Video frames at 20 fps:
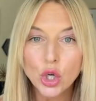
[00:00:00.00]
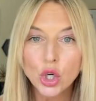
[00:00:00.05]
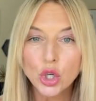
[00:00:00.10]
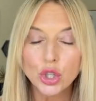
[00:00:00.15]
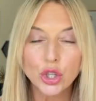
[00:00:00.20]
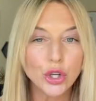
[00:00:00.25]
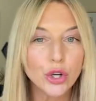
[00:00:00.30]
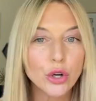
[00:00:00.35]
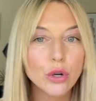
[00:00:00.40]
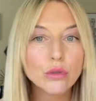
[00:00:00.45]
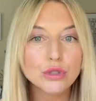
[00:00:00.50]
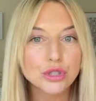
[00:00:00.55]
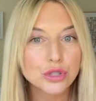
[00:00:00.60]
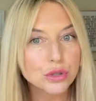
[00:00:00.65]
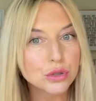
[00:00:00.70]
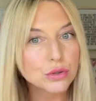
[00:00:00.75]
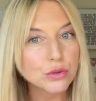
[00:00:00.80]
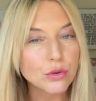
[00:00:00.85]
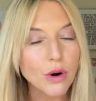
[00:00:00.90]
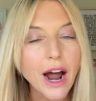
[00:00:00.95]
You don't
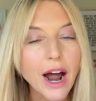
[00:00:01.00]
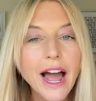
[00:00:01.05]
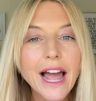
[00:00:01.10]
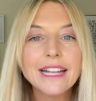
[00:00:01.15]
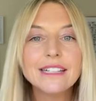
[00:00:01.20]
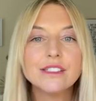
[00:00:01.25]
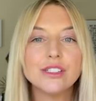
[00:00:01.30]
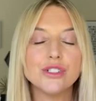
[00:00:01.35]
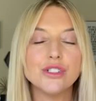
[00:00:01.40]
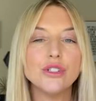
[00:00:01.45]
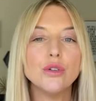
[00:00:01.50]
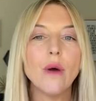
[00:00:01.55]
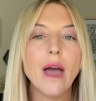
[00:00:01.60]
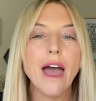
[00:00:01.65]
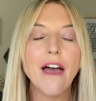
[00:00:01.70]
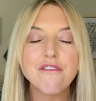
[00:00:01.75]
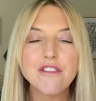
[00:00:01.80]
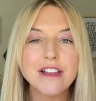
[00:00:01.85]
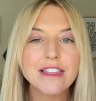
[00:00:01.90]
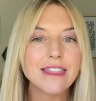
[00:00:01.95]
try to do
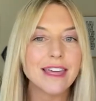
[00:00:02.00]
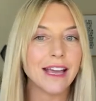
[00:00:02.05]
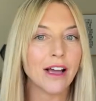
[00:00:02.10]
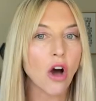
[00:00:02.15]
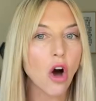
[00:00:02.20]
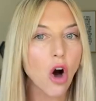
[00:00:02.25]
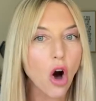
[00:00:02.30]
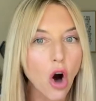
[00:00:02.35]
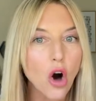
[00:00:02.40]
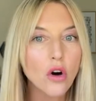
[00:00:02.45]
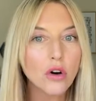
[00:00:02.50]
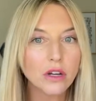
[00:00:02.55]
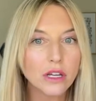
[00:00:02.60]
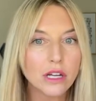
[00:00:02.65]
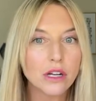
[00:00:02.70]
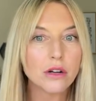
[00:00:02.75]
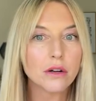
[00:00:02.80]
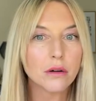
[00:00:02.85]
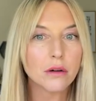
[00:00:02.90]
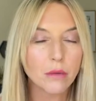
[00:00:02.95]
everything all
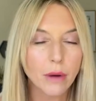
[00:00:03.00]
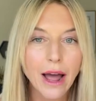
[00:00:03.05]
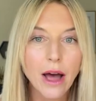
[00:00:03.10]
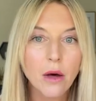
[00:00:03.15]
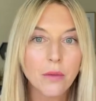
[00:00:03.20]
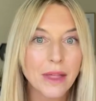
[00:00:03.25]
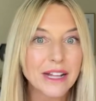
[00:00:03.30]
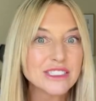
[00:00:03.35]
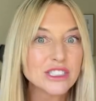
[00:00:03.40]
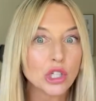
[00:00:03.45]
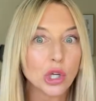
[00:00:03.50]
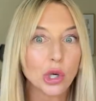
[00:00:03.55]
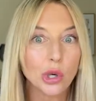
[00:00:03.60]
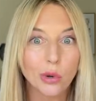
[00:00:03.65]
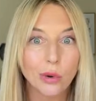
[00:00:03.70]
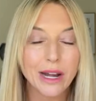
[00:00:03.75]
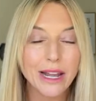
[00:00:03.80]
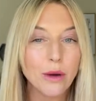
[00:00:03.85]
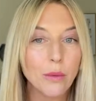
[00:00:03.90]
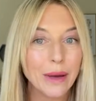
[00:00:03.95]
year round. That's a
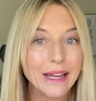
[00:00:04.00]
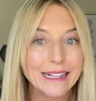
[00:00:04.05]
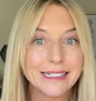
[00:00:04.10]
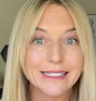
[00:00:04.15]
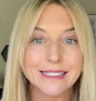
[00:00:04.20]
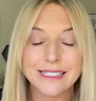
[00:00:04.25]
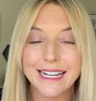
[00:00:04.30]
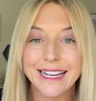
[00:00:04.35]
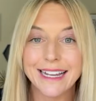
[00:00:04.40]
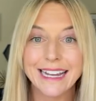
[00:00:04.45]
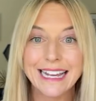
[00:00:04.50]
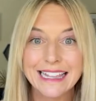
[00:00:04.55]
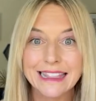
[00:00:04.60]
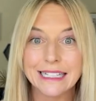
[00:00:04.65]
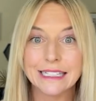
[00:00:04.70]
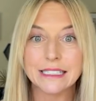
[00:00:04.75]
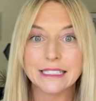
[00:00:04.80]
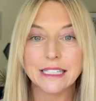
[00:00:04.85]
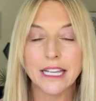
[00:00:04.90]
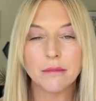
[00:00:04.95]
great way to stay in
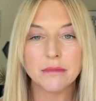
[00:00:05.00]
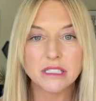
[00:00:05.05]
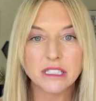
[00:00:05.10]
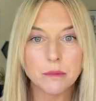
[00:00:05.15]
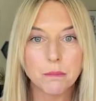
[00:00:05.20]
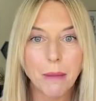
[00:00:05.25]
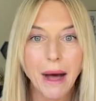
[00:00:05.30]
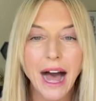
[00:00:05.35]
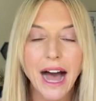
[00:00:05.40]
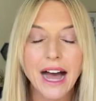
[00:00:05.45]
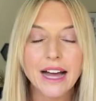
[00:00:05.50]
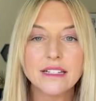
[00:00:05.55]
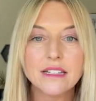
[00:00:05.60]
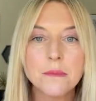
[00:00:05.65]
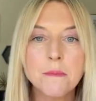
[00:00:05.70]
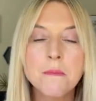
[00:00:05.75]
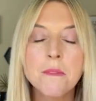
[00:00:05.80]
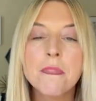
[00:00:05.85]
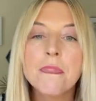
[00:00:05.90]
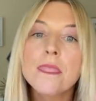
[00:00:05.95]
the same spot.
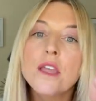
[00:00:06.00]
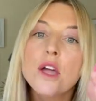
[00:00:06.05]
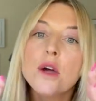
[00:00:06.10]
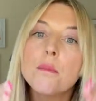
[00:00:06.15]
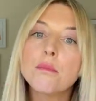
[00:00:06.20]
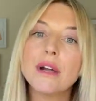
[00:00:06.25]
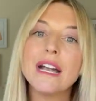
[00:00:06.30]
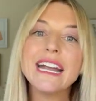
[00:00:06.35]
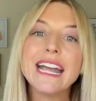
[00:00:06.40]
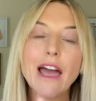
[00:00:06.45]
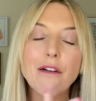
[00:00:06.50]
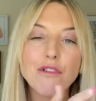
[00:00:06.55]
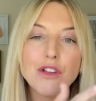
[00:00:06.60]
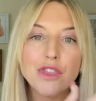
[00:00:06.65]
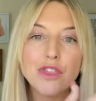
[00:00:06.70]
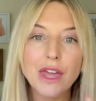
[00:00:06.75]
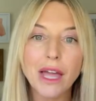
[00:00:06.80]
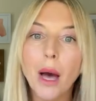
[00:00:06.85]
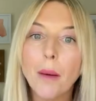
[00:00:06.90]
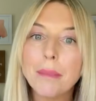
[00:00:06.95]
Break
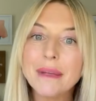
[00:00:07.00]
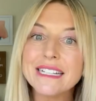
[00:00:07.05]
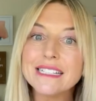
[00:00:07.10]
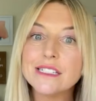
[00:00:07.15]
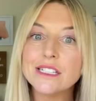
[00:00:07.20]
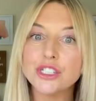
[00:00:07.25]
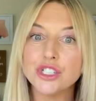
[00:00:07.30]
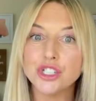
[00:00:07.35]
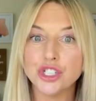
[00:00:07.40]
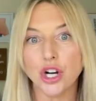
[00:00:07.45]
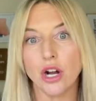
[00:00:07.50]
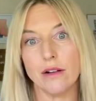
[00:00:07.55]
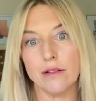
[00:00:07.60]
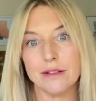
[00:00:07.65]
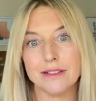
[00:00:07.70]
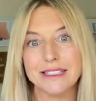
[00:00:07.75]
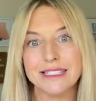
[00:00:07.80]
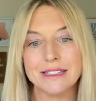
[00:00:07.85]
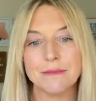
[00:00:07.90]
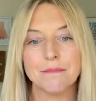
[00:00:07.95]
everything up into
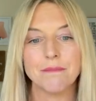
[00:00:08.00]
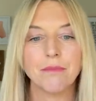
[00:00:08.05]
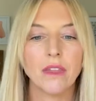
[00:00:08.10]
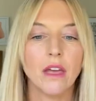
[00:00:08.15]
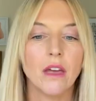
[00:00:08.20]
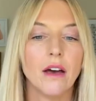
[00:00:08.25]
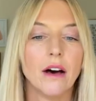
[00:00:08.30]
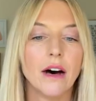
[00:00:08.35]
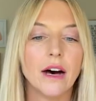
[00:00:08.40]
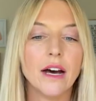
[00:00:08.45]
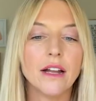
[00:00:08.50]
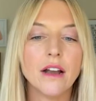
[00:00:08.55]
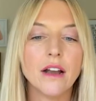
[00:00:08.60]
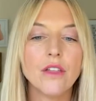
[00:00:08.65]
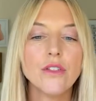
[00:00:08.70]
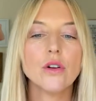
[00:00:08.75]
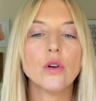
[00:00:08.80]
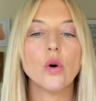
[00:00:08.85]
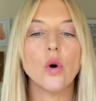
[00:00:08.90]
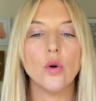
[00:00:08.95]
chunks.
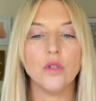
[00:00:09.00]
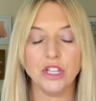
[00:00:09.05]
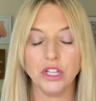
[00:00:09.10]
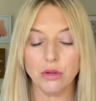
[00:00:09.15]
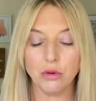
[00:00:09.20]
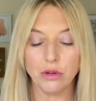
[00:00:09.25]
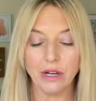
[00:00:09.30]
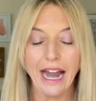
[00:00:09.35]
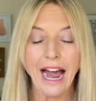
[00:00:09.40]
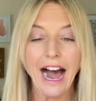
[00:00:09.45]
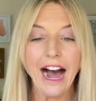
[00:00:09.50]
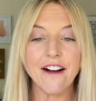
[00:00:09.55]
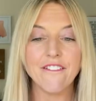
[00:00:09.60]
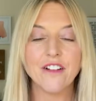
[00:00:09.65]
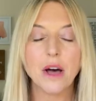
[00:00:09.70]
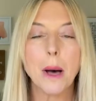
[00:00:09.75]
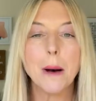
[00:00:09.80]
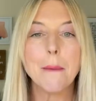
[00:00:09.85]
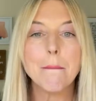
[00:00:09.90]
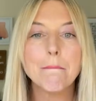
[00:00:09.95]
Another goal that you could have,
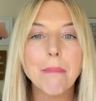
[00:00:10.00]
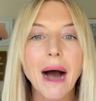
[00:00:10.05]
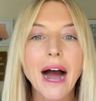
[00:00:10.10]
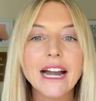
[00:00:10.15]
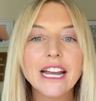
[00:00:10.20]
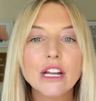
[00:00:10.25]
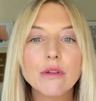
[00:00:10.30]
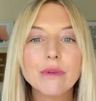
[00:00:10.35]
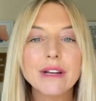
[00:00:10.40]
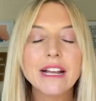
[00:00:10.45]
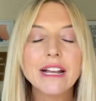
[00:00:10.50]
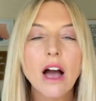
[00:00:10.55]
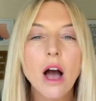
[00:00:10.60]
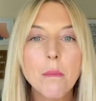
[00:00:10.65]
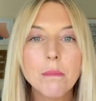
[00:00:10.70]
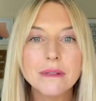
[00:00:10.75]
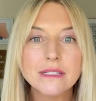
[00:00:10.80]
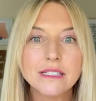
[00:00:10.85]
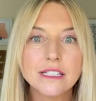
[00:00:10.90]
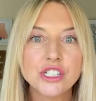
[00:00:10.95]
body
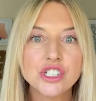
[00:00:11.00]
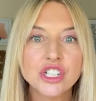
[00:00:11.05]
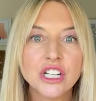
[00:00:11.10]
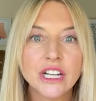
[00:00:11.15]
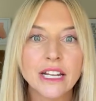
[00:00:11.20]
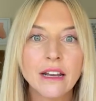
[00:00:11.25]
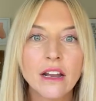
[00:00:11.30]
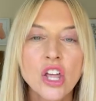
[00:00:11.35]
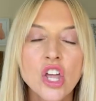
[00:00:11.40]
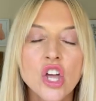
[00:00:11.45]
recomposition.